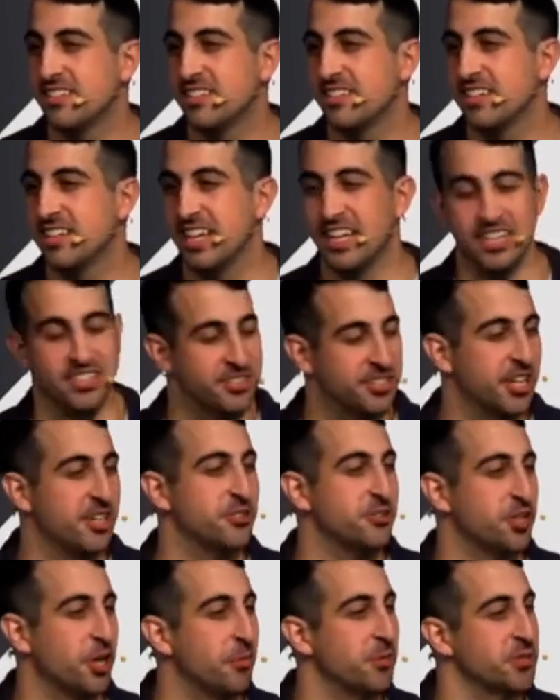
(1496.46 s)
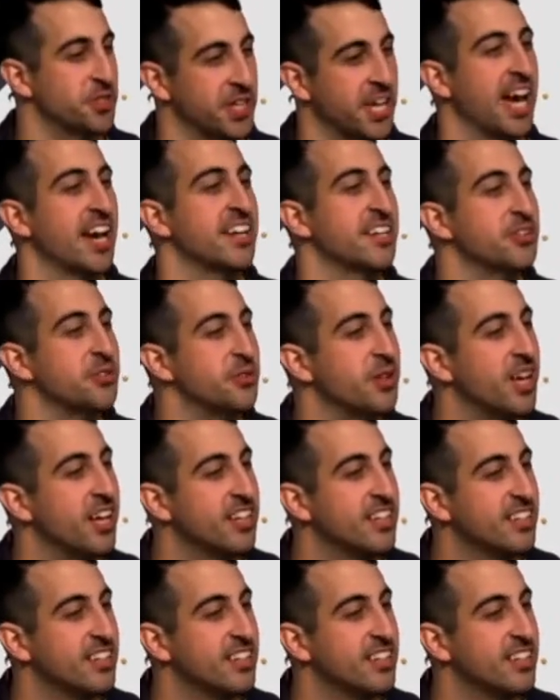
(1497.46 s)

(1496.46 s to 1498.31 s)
And Shannon Sharpe was like, I can do that.